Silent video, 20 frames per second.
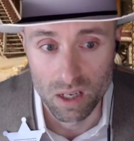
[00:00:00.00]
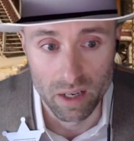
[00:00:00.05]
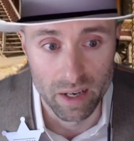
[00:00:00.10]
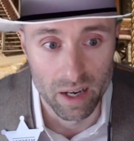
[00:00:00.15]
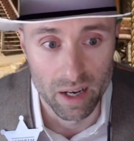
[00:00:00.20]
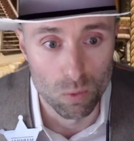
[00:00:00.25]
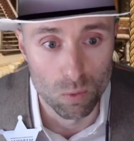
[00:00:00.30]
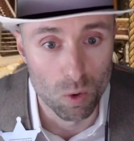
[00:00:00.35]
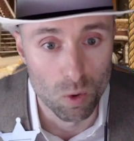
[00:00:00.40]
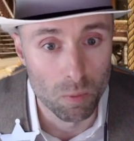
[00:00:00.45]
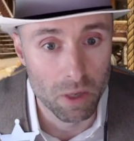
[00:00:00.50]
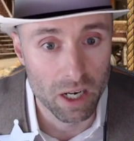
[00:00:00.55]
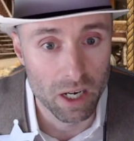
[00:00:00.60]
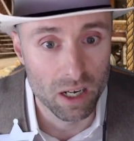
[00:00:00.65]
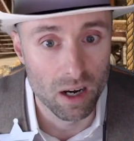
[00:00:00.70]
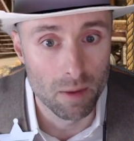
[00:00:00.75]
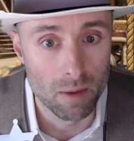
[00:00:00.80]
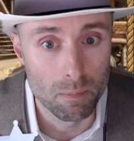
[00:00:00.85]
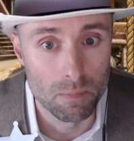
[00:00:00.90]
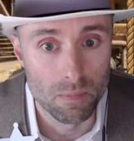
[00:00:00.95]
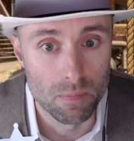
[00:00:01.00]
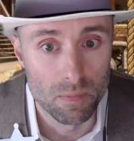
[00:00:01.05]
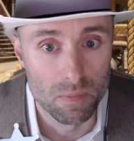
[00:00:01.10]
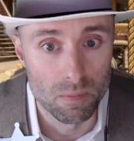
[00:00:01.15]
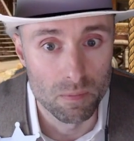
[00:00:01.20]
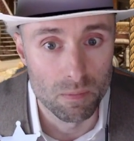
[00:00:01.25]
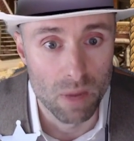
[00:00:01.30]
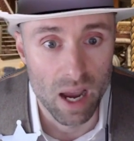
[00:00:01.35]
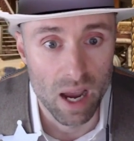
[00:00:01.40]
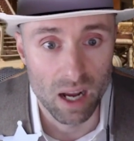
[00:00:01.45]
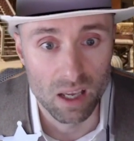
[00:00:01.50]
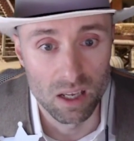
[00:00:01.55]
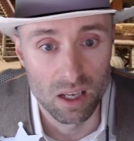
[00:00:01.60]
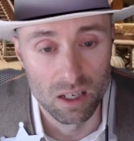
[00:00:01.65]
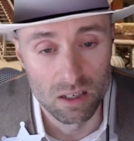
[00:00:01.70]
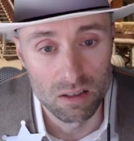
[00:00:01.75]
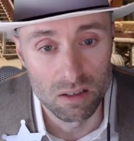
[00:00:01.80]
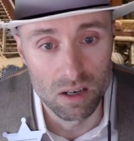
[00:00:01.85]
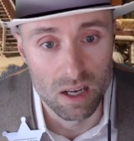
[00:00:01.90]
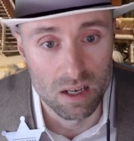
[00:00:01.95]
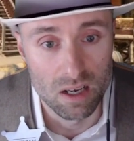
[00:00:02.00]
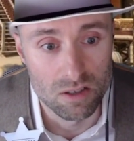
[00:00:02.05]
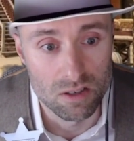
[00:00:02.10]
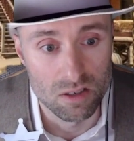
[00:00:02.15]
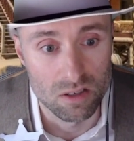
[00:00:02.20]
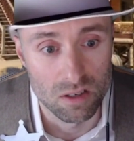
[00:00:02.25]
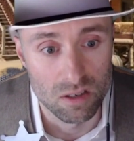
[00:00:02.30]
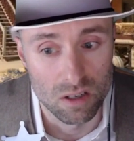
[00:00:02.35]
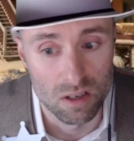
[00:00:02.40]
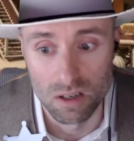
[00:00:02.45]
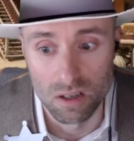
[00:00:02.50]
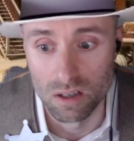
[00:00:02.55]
We'll pick up back here as